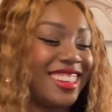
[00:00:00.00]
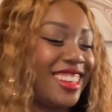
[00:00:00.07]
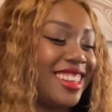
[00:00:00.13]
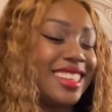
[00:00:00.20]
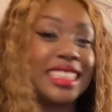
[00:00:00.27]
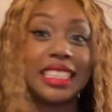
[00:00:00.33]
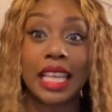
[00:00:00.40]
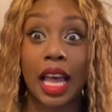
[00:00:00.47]

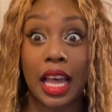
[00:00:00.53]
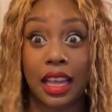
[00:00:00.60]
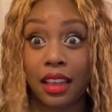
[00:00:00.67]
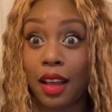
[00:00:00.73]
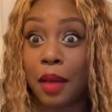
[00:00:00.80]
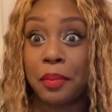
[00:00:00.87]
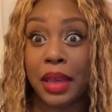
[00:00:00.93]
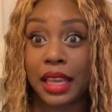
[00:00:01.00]
He's
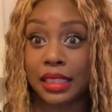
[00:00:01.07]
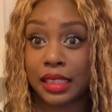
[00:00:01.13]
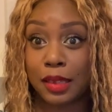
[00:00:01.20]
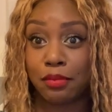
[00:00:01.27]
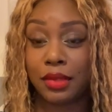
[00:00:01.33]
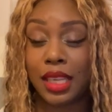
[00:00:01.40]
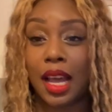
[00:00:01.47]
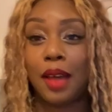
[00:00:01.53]
a mess
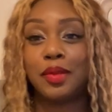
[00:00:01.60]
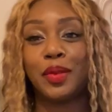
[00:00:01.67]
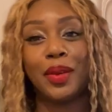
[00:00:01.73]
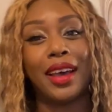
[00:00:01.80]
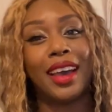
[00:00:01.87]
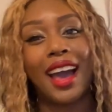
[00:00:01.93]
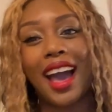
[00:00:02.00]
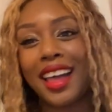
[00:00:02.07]
sometimes,
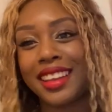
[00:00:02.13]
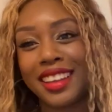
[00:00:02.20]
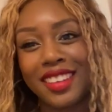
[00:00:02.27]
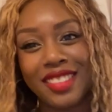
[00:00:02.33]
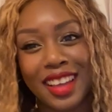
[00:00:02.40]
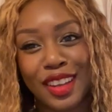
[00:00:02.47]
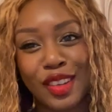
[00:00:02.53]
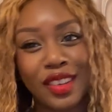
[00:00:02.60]
but I love
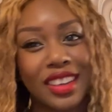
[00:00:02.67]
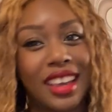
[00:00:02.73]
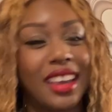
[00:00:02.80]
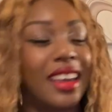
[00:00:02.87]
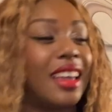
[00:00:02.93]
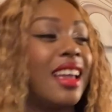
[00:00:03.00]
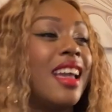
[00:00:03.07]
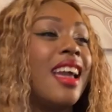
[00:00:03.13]
that little
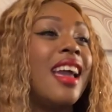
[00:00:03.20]
kid.